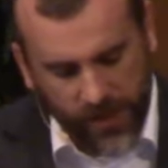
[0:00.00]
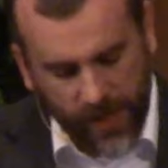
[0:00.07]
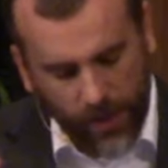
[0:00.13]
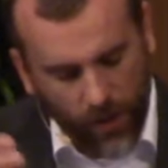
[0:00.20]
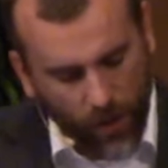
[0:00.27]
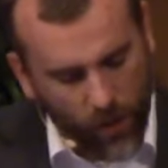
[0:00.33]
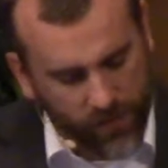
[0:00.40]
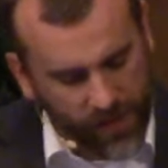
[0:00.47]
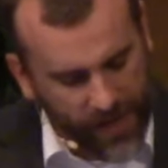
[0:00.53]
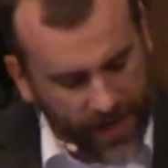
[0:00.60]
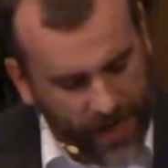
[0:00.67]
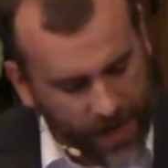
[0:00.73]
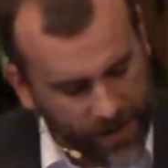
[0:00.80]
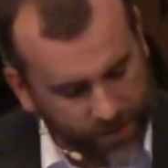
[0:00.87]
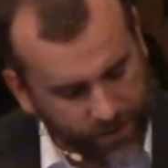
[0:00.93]
They loathed any
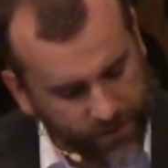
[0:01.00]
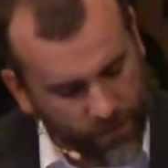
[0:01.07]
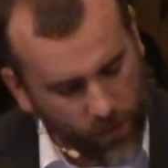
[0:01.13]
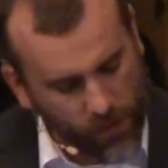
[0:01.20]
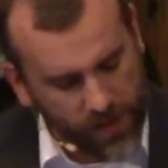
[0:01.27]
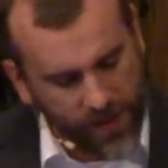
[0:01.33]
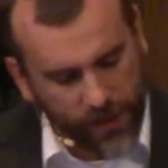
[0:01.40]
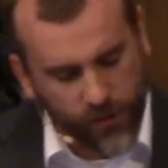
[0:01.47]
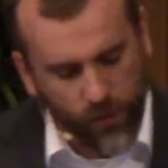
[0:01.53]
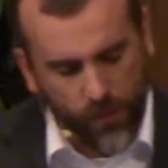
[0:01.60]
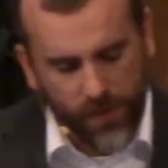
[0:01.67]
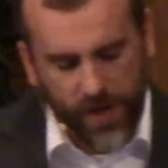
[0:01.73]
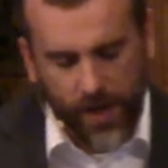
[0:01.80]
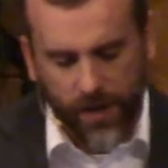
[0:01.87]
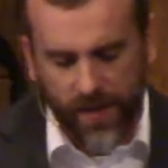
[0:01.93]
kind of food, and they drew
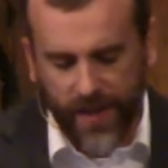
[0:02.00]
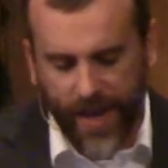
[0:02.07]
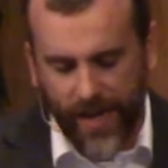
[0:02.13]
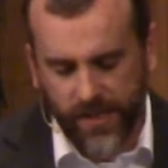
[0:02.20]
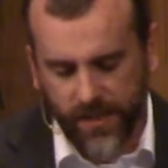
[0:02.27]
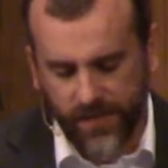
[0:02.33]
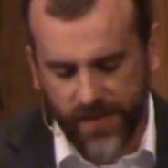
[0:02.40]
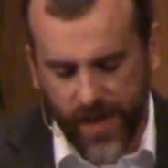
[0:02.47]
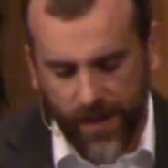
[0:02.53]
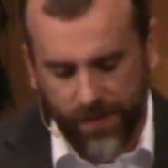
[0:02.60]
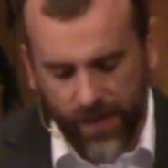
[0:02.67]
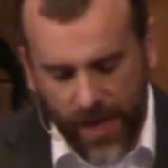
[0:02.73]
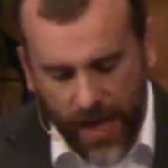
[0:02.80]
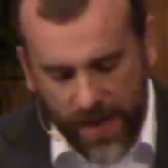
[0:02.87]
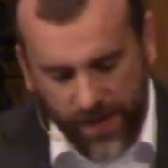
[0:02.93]
near to the gates of
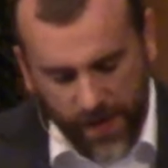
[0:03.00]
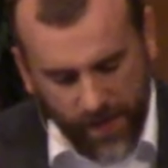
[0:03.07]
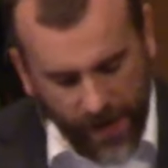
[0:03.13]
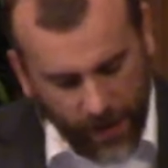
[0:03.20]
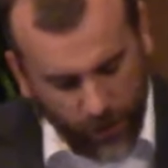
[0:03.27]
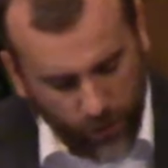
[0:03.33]
death. Then they